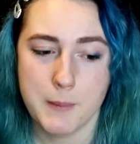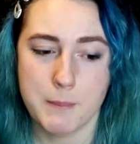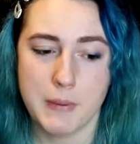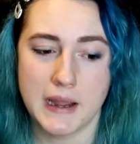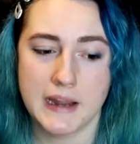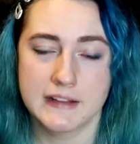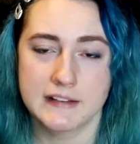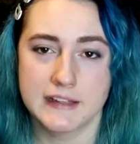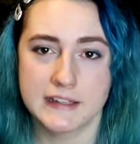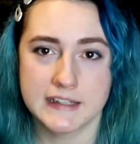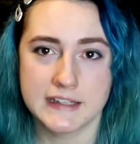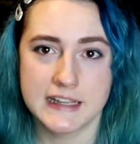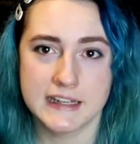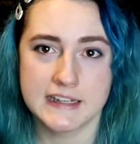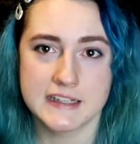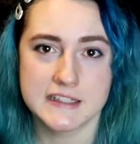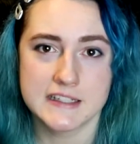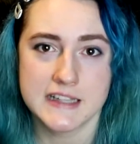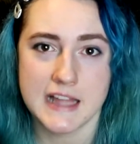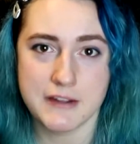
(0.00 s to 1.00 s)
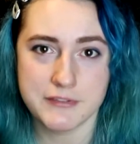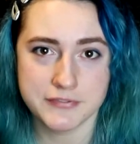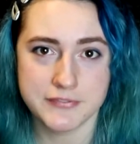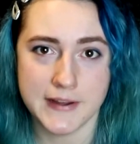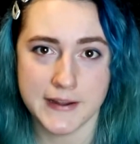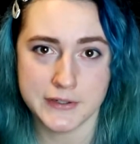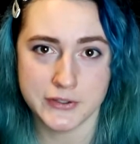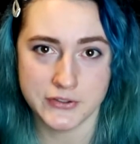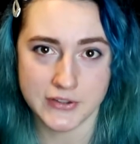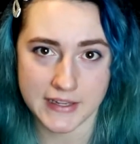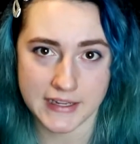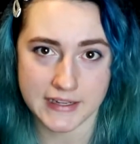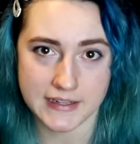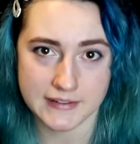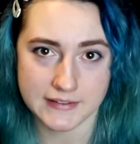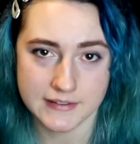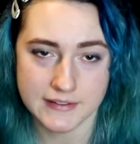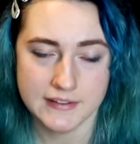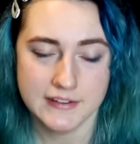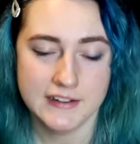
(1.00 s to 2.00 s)
by like getting to that final
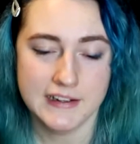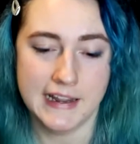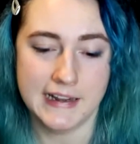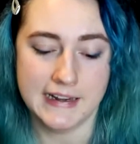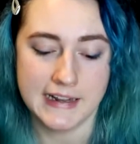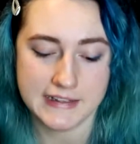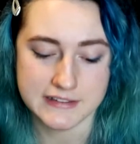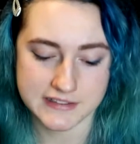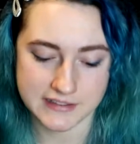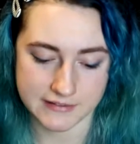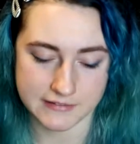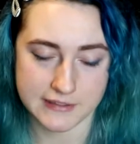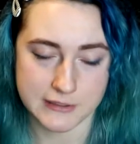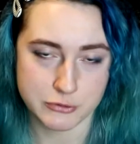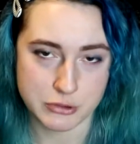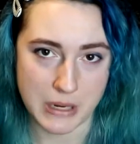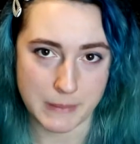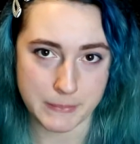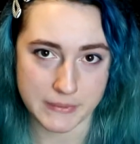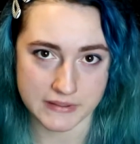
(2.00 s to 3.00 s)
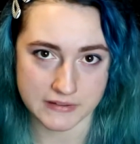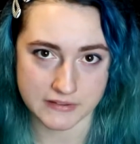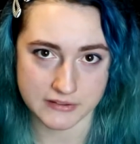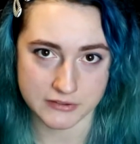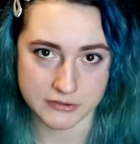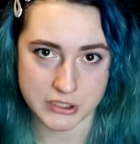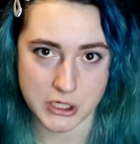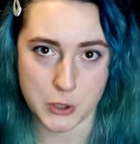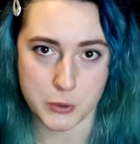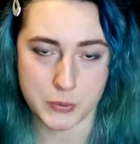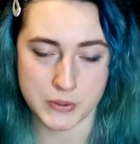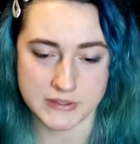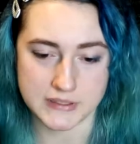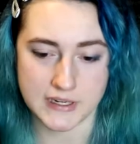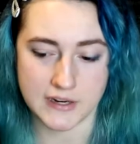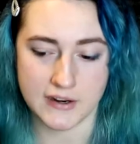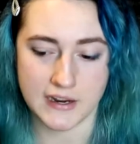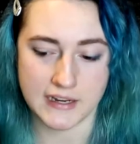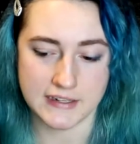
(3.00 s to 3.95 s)
egg and accidentally dropping a little yolk in there,